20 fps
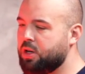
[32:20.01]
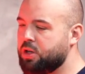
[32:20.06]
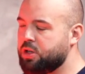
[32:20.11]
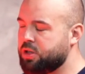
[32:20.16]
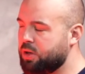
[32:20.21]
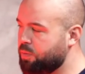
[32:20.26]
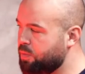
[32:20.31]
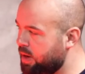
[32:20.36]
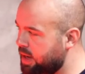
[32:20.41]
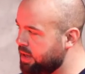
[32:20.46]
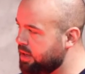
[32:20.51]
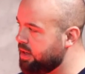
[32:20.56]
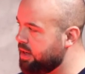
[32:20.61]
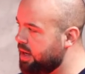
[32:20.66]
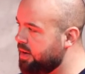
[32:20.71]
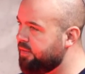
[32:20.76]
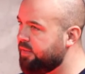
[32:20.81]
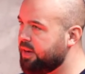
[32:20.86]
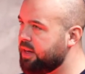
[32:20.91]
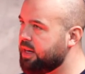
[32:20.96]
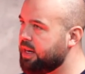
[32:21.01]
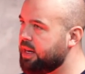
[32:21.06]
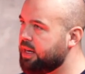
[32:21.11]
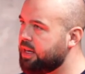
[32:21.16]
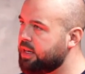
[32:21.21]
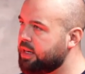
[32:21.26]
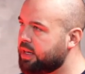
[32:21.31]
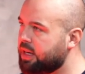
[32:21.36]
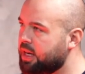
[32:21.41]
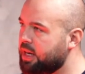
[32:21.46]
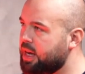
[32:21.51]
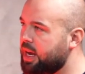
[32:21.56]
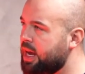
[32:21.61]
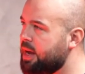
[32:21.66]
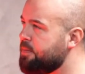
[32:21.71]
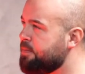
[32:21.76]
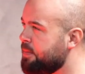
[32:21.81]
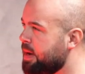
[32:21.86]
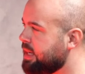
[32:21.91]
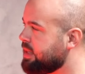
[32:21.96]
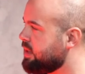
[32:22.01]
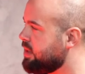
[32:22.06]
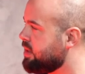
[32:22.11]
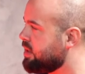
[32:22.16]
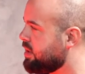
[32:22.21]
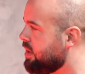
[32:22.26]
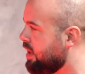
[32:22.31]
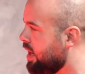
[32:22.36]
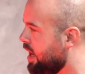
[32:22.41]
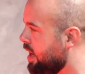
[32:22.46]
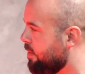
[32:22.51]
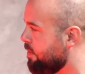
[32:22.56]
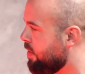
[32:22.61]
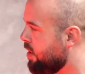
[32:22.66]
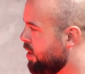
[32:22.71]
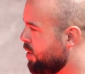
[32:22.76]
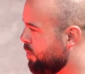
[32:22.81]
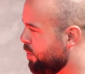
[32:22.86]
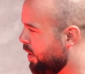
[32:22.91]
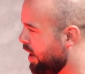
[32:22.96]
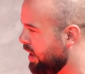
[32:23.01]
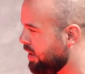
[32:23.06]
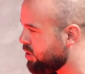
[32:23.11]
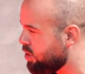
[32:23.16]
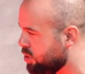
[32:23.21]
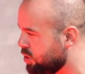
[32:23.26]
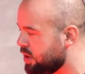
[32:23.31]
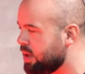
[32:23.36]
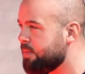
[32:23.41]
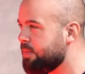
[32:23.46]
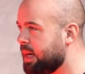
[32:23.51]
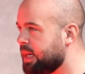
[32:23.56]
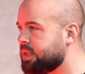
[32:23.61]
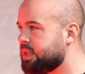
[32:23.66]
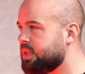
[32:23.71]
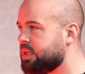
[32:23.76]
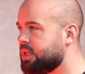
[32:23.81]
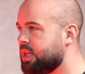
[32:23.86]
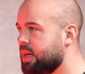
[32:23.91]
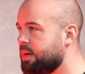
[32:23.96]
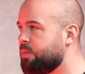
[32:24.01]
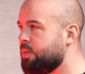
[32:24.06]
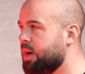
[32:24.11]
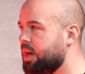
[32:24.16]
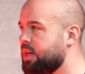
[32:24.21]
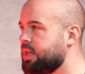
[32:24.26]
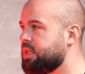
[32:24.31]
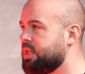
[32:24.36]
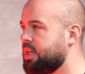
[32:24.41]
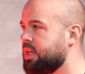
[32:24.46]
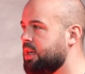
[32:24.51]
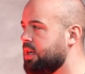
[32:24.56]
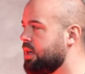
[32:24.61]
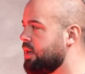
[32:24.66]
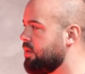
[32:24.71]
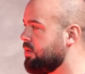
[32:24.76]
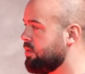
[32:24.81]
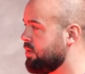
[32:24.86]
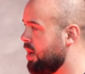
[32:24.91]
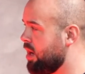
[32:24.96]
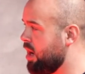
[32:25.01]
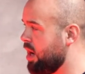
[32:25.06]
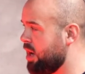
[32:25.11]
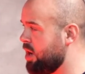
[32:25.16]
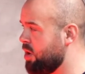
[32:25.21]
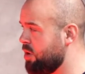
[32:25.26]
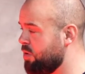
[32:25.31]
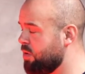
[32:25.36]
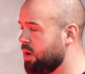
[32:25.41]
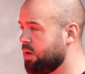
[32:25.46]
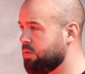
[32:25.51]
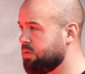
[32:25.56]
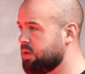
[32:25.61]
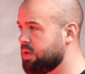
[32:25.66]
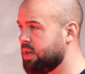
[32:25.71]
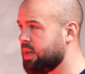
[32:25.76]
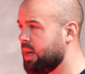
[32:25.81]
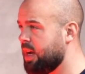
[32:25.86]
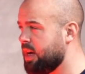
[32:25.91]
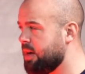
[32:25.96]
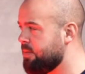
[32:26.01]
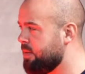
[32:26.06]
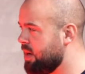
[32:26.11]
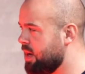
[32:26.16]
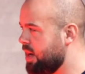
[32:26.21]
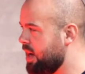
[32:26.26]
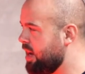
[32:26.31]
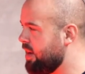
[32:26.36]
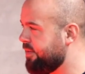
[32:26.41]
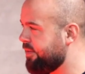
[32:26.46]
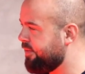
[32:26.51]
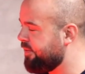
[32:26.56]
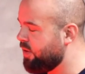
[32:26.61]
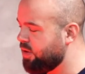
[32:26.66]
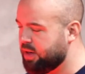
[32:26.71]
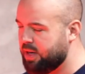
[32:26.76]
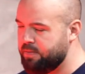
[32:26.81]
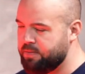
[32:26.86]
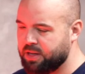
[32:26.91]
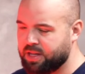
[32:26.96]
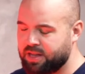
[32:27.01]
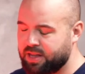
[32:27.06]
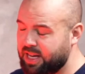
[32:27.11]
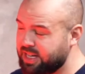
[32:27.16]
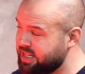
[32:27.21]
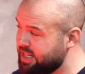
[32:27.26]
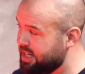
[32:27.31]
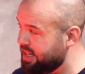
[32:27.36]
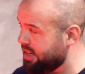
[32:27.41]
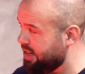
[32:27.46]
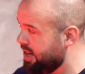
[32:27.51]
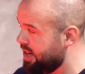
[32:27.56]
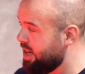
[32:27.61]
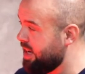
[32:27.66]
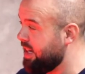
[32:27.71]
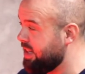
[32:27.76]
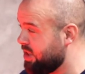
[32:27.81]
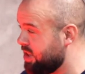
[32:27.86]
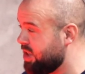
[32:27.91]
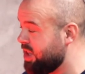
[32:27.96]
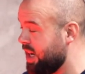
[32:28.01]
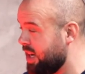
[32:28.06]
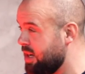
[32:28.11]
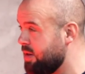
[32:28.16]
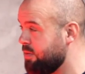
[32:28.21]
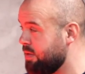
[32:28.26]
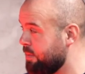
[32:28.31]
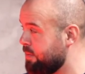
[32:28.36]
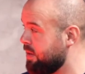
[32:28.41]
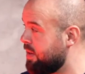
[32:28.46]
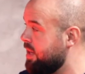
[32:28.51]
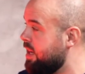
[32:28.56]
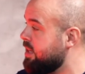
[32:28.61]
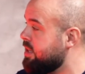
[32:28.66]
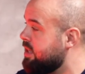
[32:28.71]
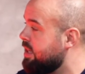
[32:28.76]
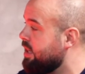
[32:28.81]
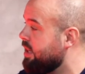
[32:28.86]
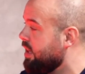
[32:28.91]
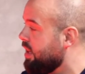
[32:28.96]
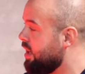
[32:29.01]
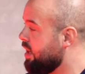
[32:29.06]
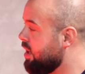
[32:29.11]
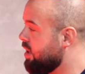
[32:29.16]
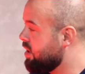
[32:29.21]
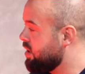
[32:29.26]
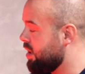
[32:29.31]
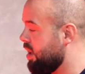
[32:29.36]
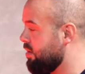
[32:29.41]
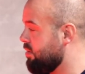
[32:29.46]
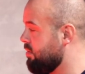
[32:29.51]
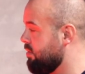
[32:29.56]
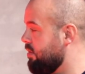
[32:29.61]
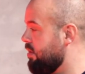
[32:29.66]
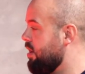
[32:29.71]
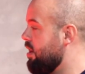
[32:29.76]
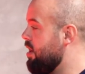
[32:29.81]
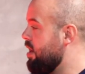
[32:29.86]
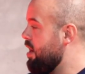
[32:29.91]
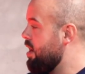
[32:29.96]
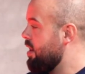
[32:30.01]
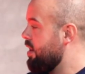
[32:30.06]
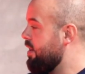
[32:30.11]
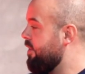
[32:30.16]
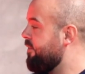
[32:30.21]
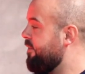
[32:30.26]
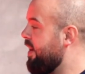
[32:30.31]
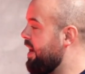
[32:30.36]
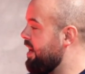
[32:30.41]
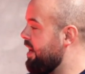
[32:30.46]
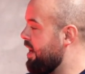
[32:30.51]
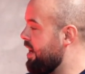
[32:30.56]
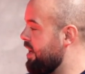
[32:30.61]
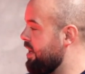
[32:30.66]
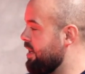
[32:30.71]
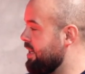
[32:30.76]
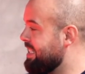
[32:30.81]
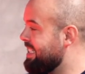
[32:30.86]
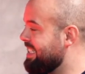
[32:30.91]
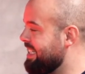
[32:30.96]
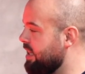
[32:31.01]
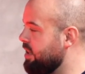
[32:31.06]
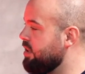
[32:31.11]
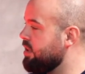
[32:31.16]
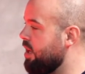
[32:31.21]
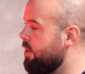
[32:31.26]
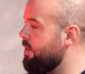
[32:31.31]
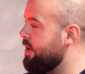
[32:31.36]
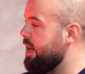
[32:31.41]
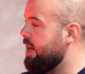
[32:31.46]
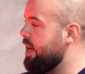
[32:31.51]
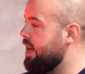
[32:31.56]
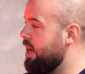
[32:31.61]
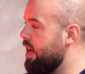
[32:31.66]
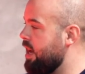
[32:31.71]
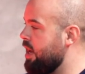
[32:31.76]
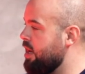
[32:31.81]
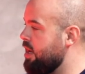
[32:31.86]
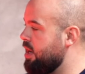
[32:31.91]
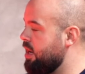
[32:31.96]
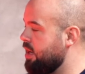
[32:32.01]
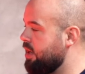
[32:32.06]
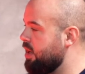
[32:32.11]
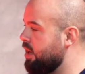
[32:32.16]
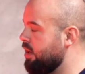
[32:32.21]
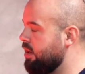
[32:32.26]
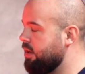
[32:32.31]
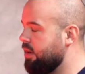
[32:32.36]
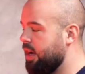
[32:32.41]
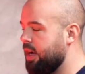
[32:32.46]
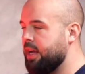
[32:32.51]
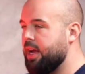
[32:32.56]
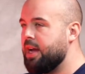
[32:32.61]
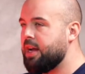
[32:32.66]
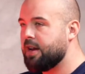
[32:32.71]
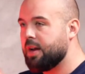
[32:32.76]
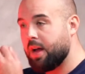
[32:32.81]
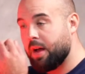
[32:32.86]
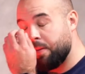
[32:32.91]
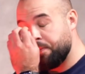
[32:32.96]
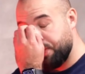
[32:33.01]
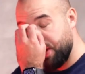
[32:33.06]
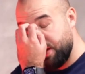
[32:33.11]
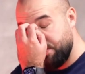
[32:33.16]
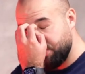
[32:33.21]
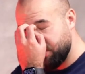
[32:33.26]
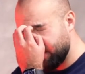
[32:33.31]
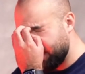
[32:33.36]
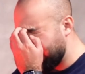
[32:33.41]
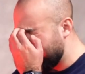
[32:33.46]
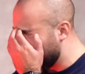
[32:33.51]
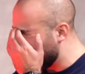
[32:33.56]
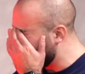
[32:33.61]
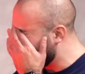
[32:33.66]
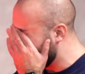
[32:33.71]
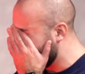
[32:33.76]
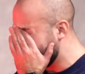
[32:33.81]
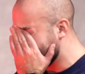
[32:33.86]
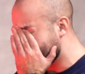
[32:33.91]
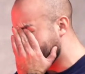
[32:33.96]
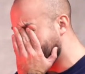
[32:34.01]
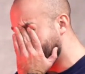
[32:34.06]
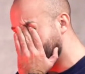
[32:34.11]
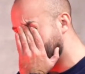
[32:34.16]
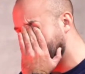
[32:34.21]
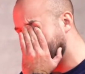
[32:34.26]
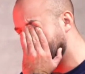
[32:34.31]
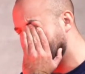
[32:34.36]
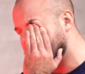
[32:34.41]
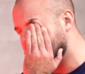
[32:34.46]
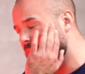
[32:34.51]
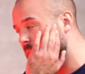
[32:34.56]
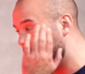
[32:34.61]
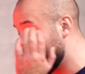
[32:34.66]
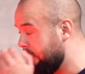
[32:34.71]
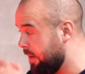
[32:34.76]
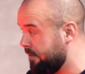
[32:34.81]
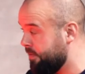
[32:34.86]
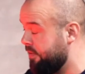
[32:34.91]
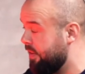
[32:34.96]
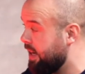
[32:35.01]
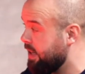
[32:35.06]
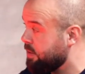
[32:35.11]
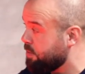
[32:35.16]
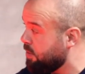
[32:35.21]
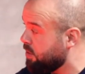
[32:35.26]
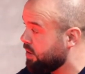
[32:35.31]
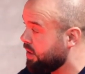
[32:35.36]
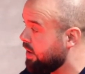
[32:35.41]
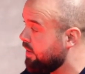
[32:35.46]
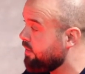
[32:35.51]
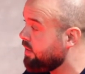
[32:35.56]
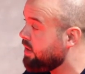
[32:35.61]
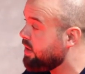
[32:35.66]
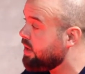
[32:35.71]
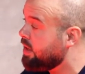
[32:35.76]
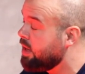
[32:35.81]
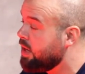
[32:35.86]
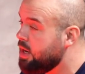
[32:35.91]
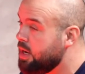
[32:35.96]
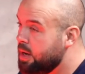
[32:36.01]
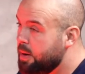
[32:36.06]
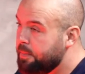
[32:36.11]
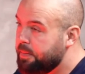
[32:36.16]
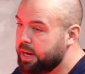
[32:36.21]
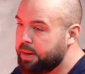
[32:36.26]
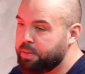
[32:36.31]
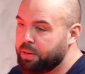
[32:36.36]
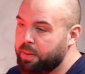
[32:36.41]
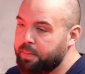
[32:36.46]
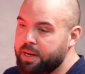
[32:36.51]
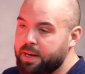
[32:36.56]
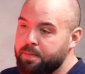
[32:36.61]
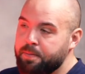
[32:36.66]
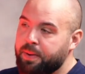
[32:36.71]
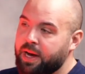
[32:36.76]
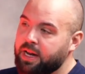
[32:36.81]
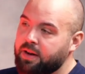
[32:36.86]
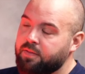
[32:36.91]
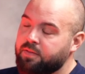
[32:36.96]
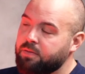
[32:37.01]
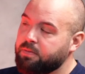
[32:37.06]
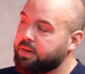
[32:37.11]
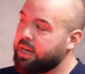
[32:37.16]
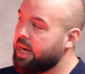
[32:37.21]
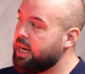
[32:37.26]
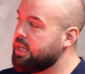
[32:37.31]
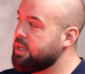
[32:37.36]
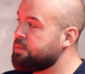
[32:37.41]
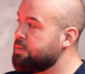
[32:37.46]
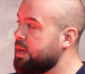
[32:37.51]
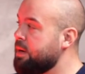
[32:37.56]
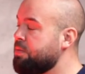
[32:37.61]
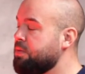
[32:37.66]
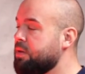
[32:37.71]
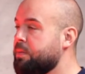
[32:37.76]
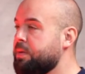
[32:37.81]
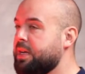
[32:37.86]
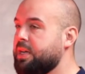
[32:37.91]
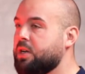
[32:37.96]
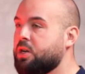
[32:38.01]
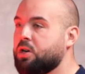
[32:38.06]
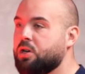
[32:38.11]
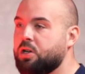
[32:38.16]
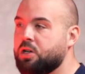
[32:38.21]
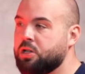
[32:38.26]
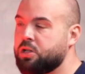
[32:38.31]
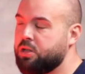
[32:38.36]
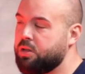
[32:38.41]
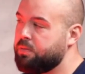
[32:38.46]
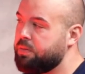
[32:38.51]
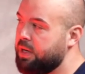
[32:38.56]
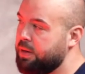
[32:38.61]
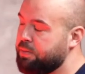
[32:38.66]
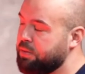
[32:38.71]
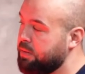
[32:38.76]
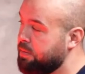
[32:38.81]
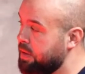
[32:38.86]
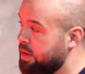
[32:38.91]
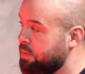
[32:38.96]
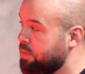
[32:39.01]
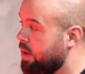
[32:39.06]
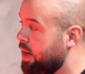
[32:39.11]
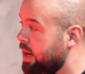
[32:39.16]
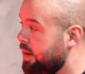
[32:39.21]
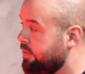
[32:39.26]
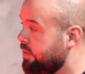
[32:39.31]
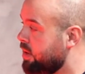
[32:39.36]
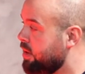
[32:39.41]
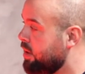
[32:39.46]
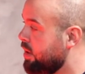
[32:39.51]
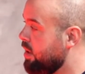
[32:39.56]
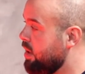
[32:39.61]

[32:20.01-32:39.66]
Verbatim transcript: So why do they feel like it matters to them? Why should it matter to them where the ticket goes and who goes to the game? It's fucking pathetic. It's genuinely pathetic. So the fact that they're still doing it, and I hate that, and people get, I keep seeing on Twitter and Facebook and everything, people are being banned from games, people are being cautioned, people are being whatever.